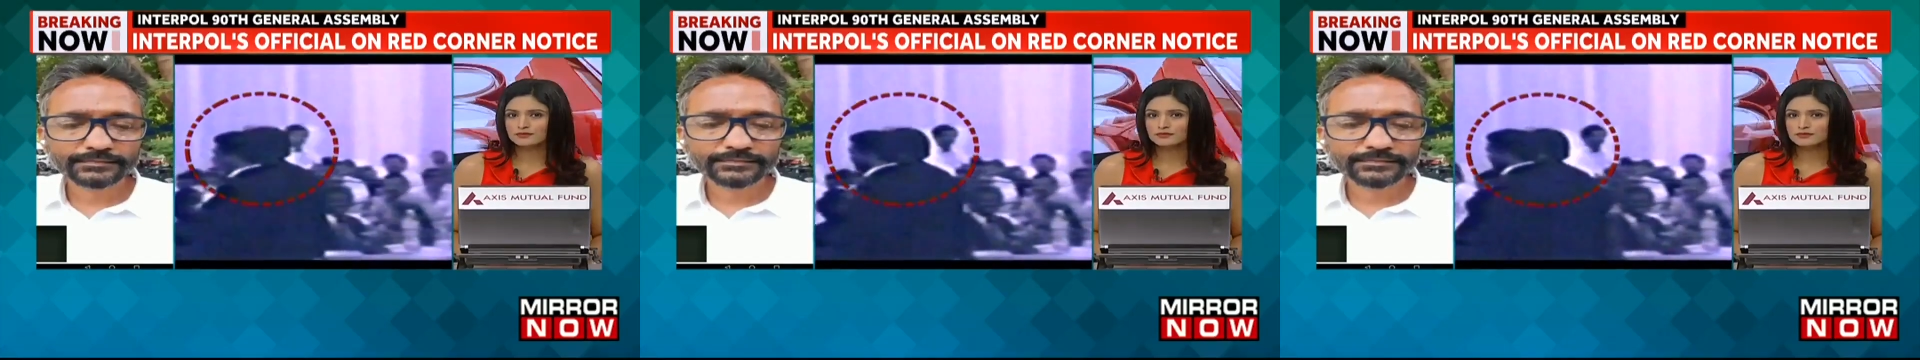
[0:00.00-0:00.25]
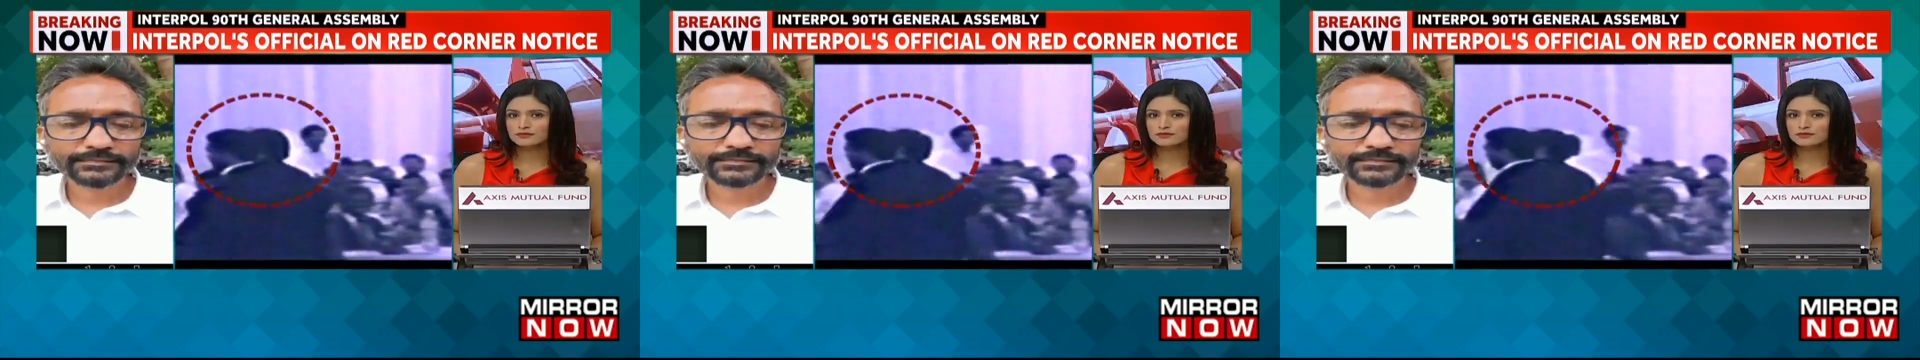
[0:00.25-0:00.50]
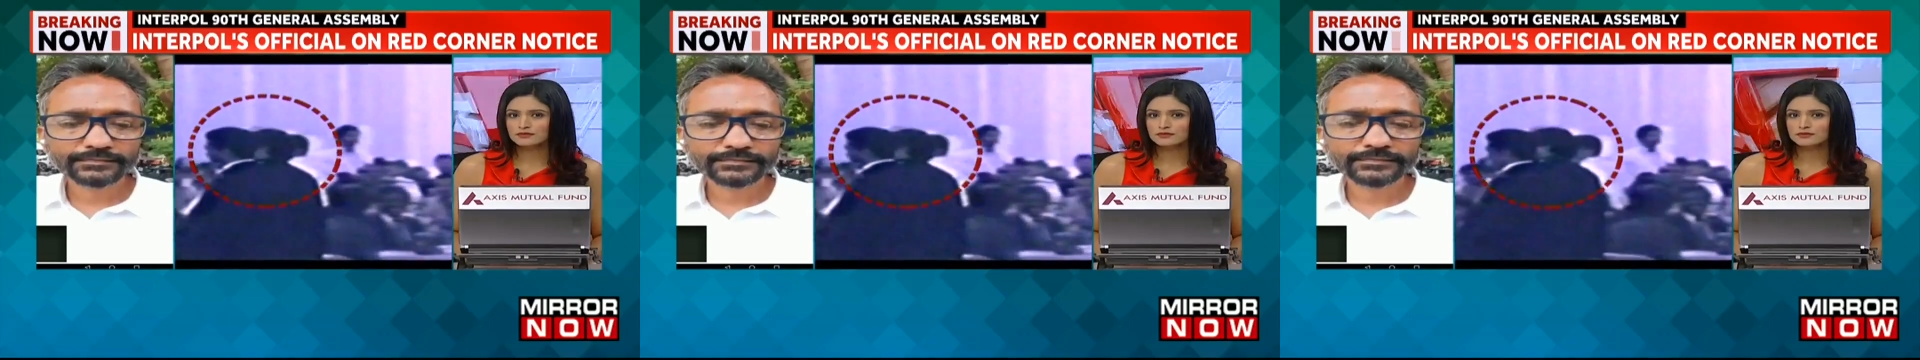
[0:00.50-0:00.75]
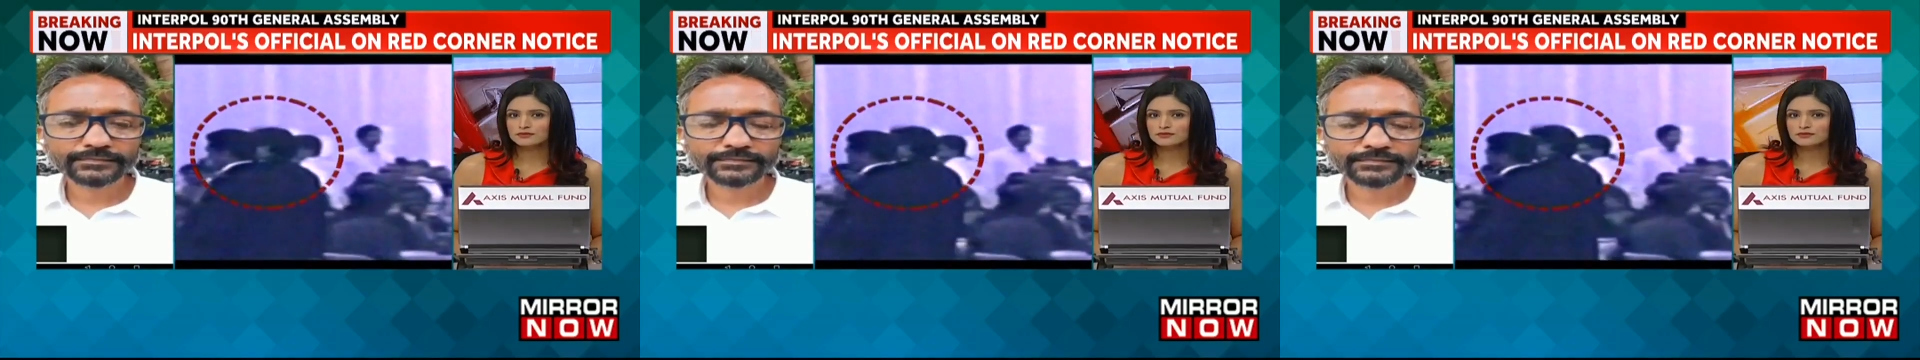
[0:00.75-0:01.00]

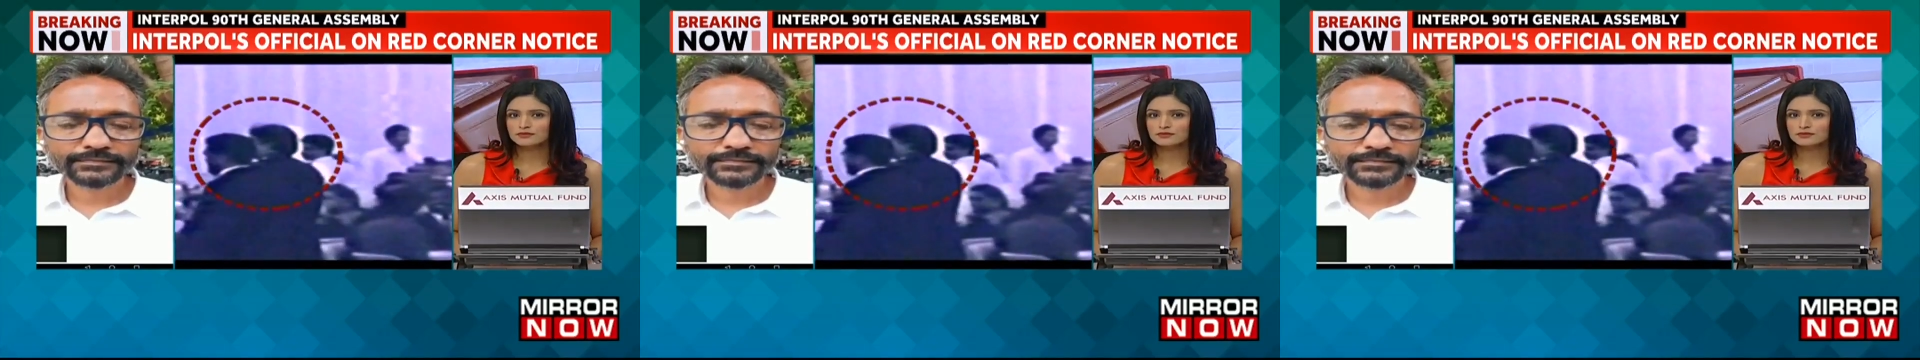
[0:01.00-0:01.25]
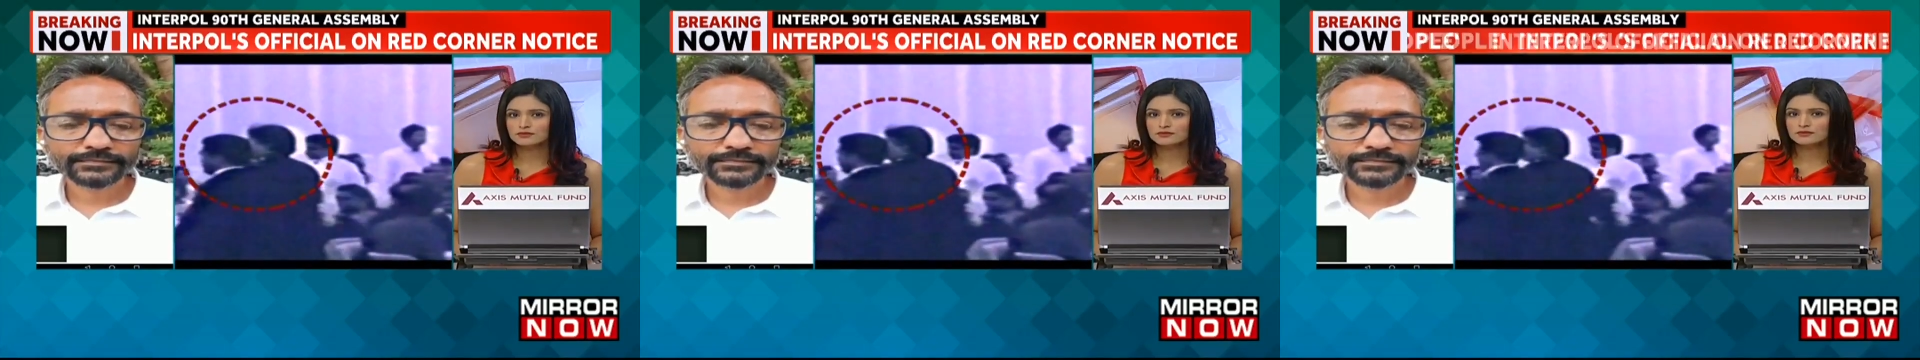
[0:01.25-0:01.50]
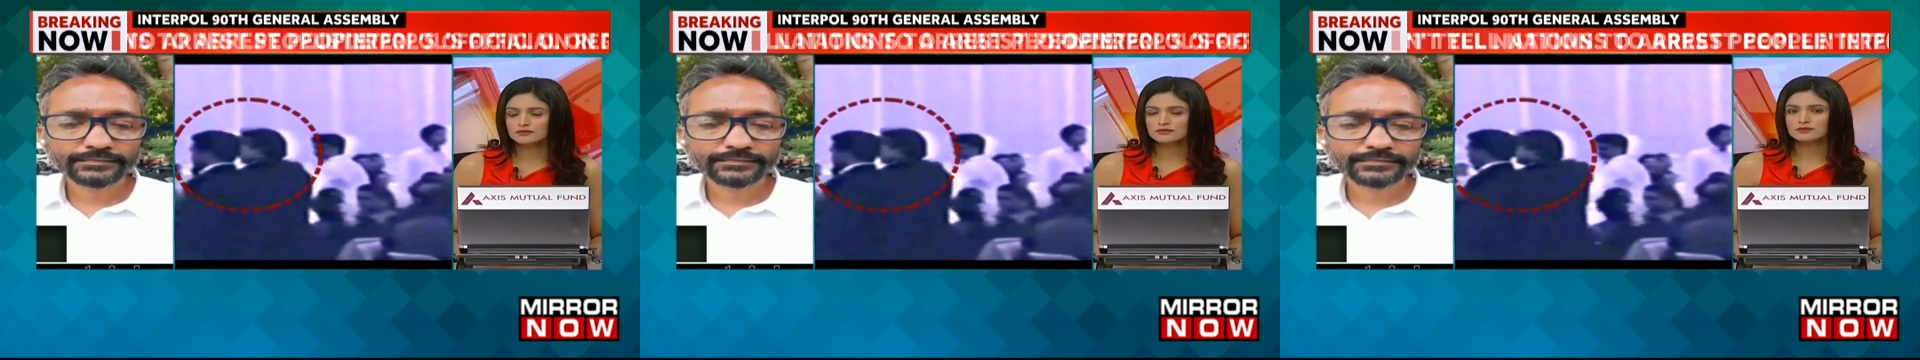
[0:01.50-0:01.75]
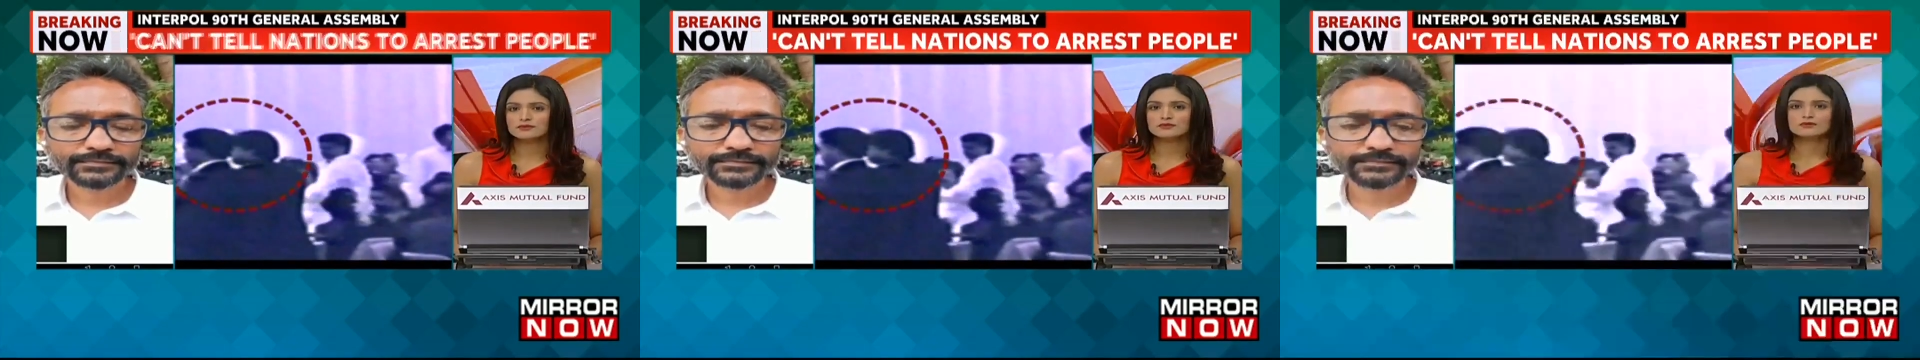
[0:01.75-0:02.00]

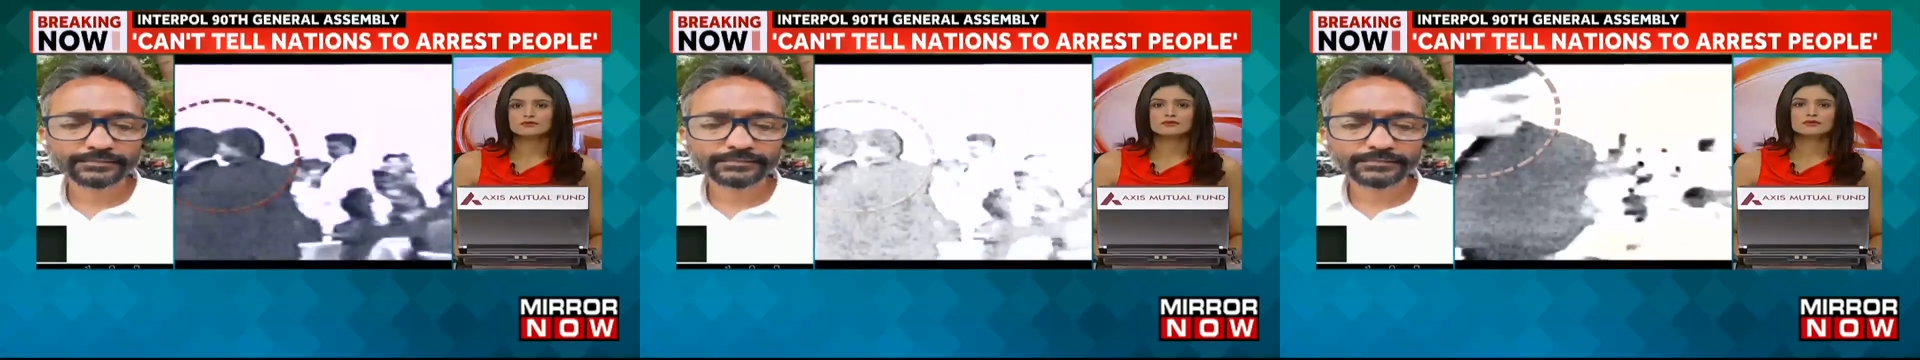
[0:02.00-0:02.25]
Nothing is said.